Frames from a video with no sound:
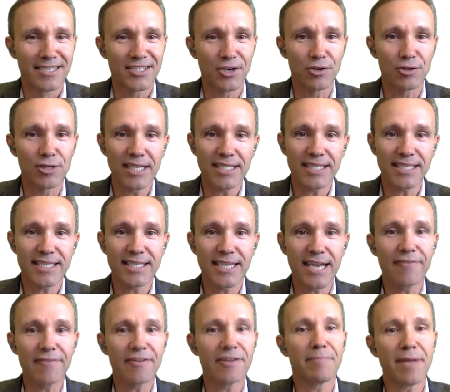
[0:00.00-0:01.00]
So let's
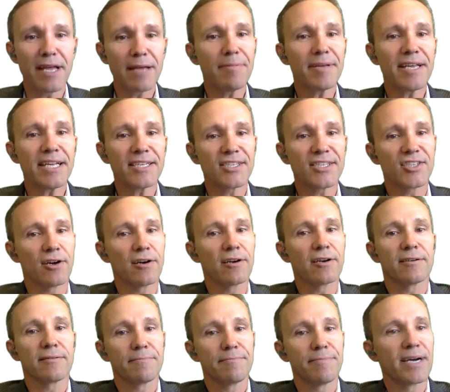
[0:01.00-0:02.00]
dive in. Maybe
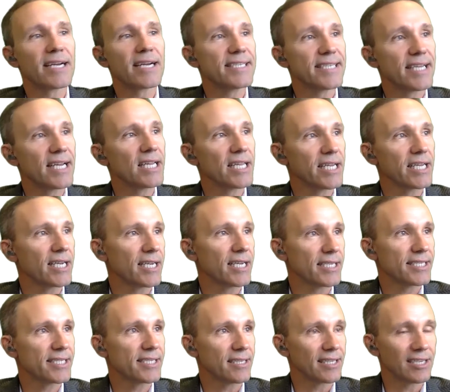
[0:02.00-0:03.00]
start by telling
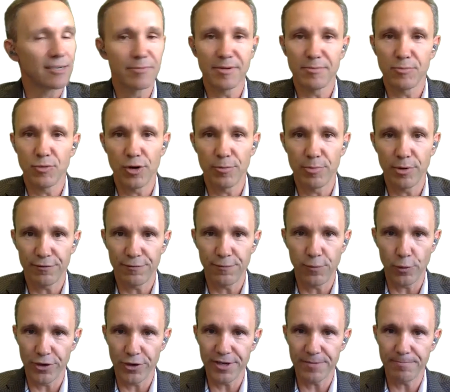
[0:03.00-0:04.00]
us a little bit more about
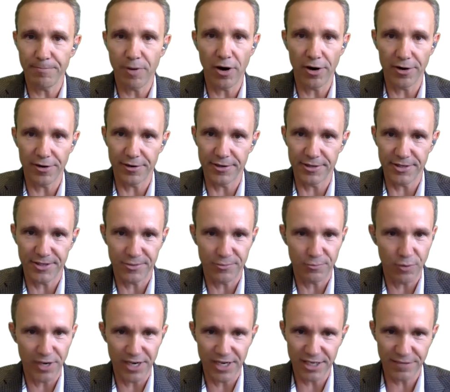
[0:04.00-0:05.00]
Fortium Partners.
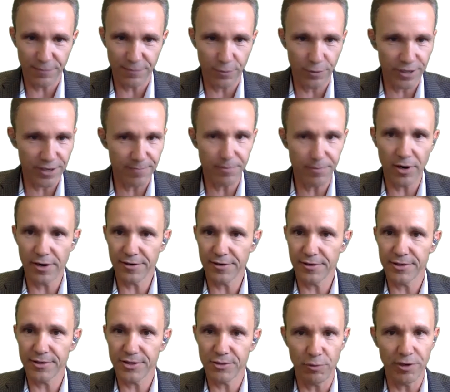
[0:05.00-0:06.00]
What is Fortium
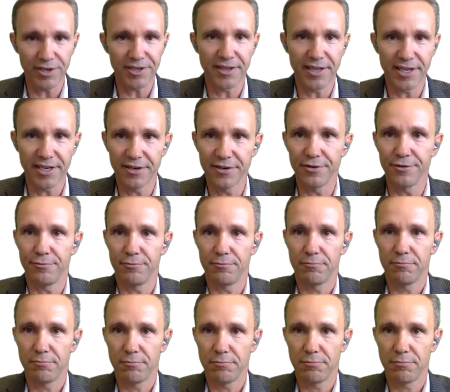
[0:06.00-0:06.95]
Partners? What do they do?